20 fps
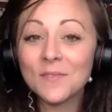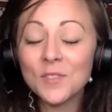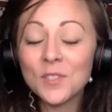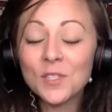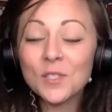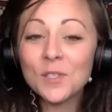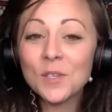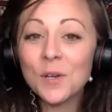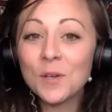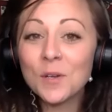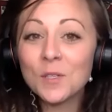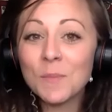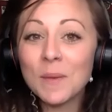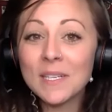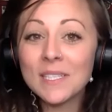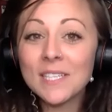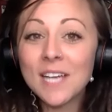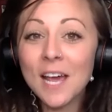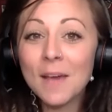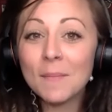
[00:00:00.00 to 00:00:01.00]
just to go
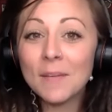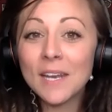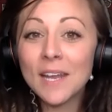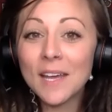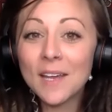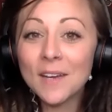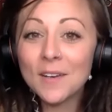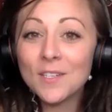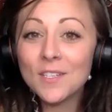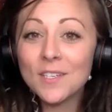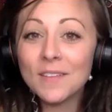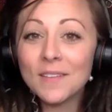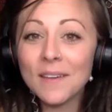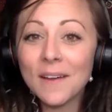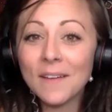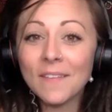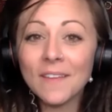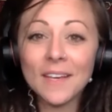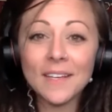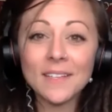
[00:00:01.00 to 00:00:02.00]
spend time and energy
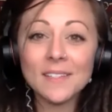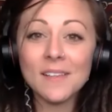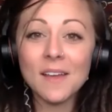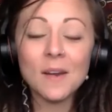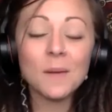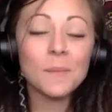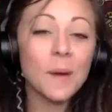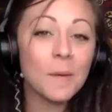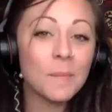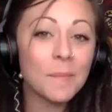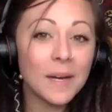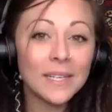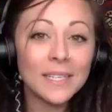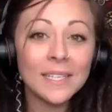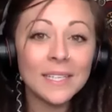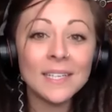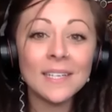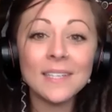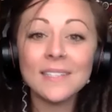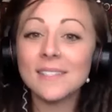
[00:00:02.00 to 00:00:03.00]
there. Like, it's not about
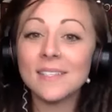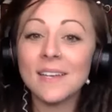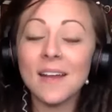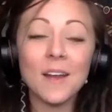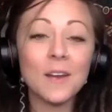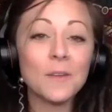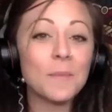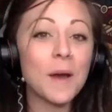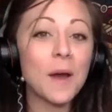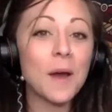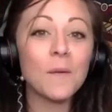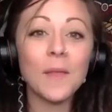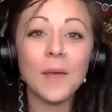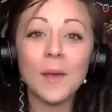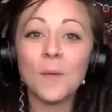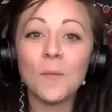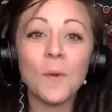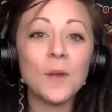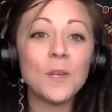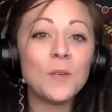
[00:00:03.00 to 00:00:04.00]
money. Yeah. It's not about
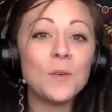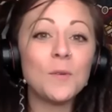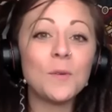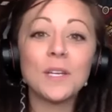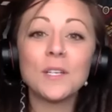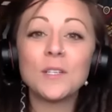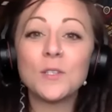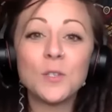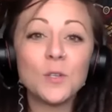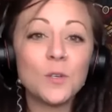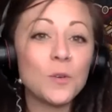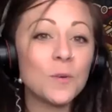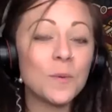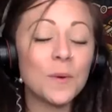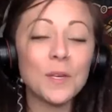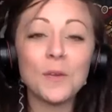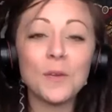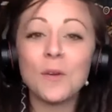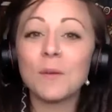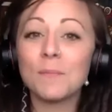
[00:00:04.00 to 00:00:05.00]
like yeah. what you can do,
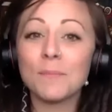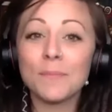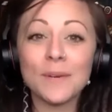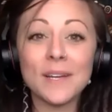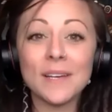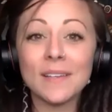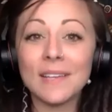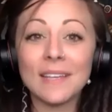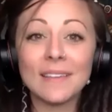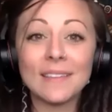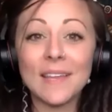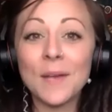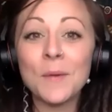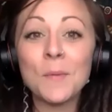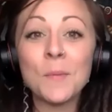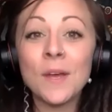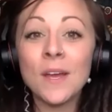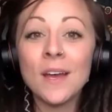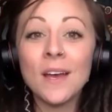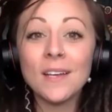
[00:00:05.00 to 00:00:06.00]
what you can bring. Like, they
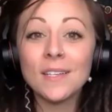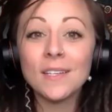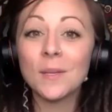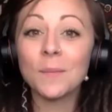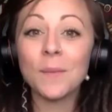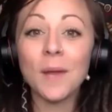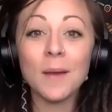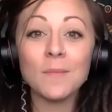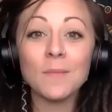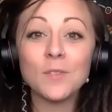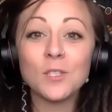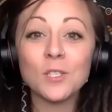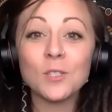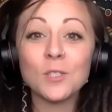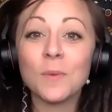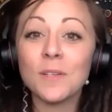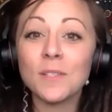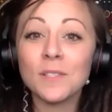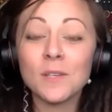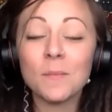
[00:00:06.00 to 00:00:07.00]
sometimes
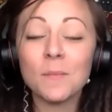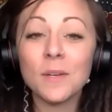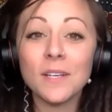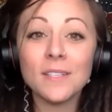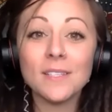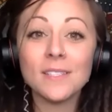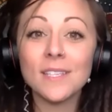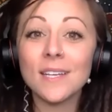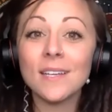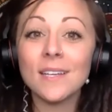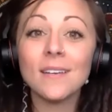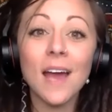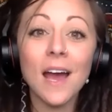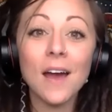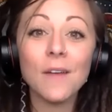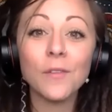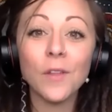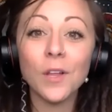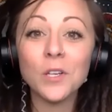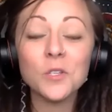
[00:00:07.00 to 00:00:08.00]
just want someone to sit and
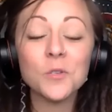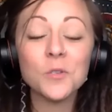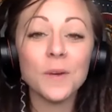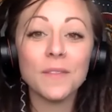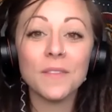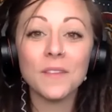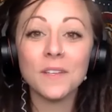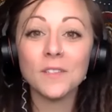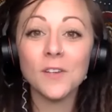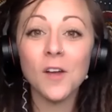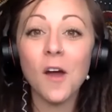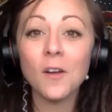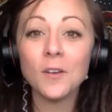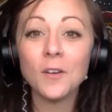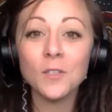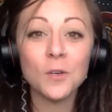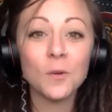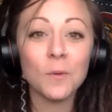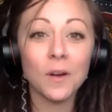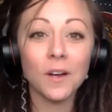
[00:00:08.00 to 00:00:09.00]
have lunch with and
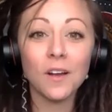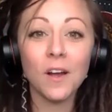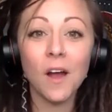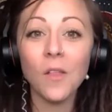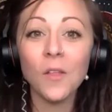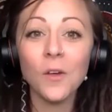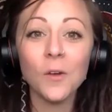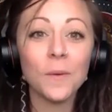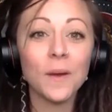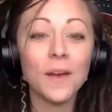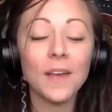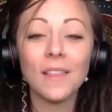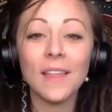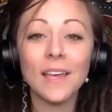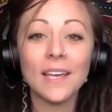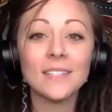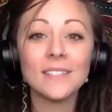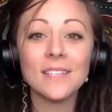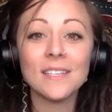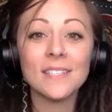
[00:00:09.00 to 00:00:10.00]
talk to or color with. Yeah.
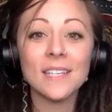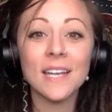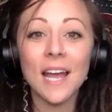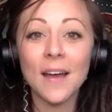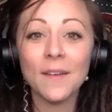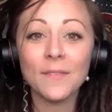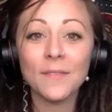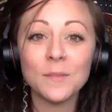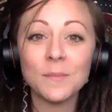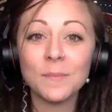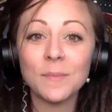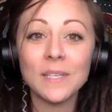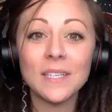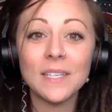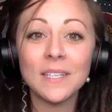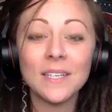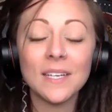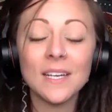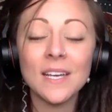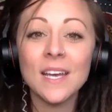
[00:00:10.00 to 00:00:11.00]
Like, it doesn't have to
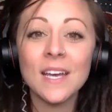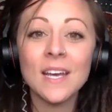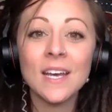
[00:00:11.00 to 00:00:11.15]
be,